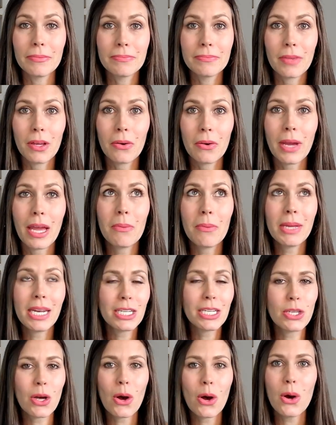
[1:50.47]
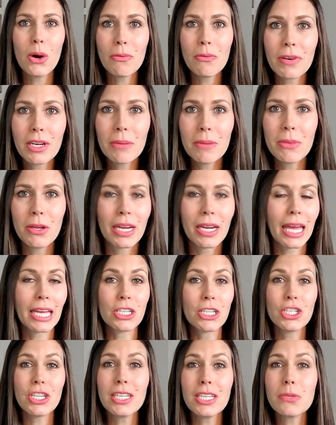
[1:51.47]
Okay, we need to over communicate.
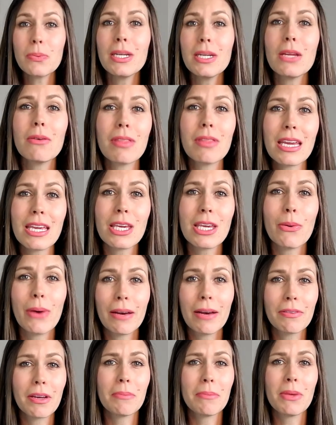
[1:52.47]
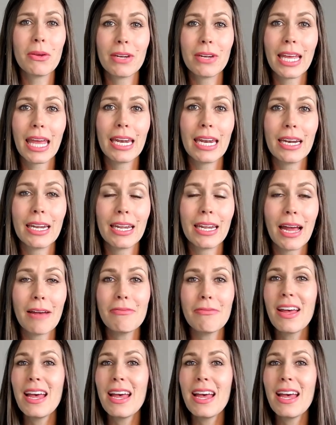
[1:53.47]
Just when you think you have communicated enough,